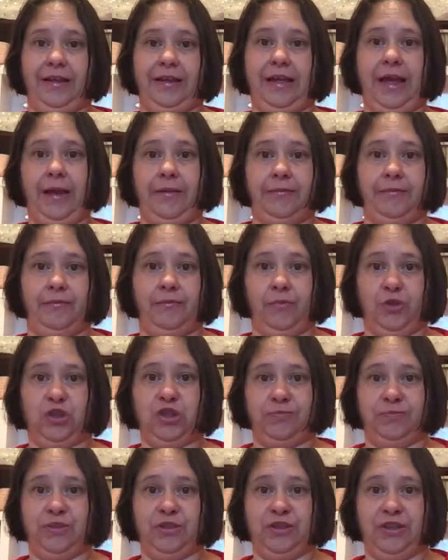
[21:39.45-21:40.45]
Yeah,
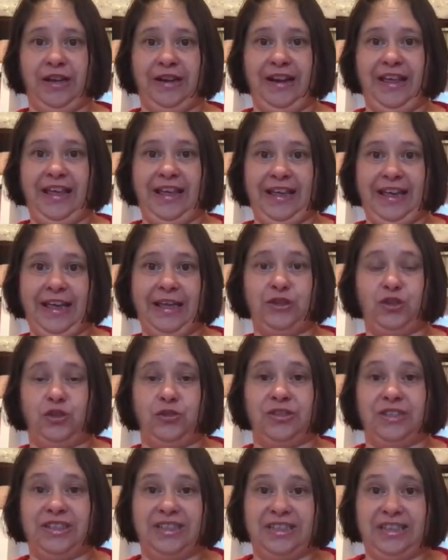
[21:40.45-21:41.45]
washing machine. Kids
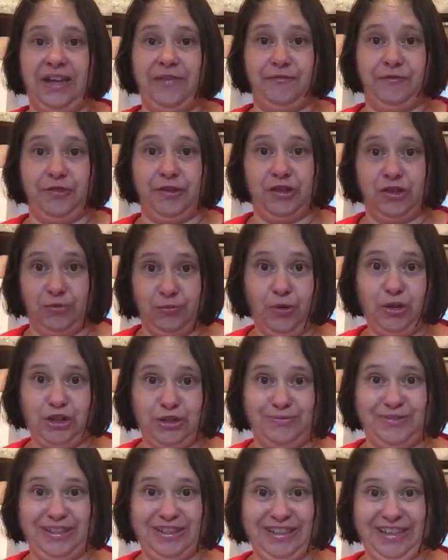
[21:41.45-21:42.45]
used to sit in front of the
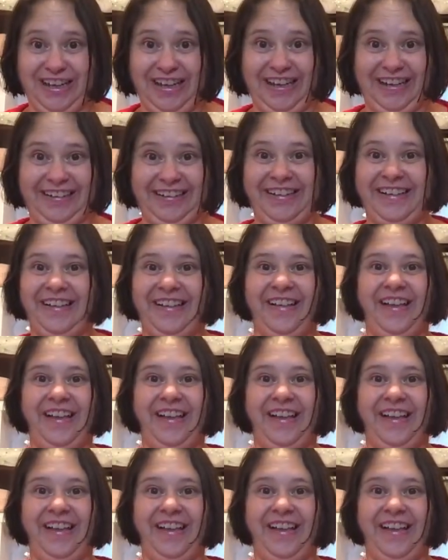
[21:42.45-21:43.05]
washing machine,